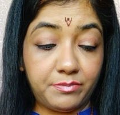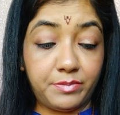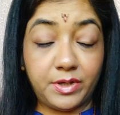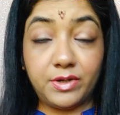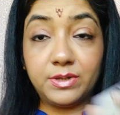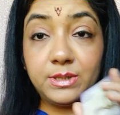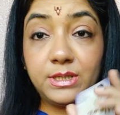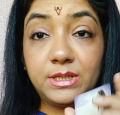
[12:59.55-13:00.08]

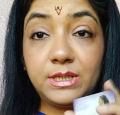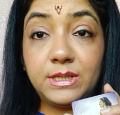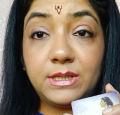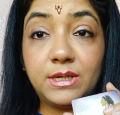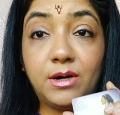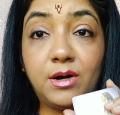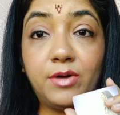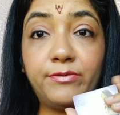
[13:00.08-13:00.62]
because this
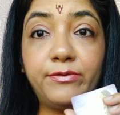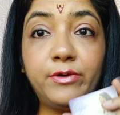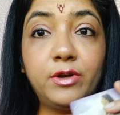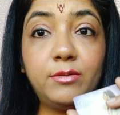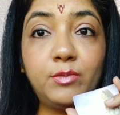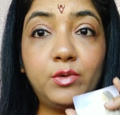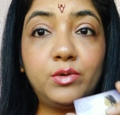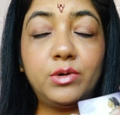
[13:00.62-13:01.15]
is a
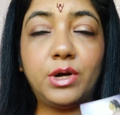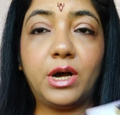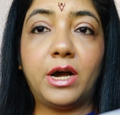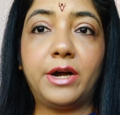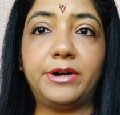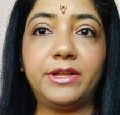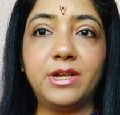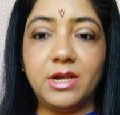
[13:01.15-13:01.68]
full moon
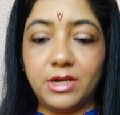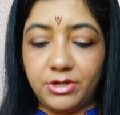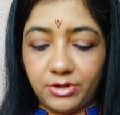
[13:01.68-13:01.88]
card.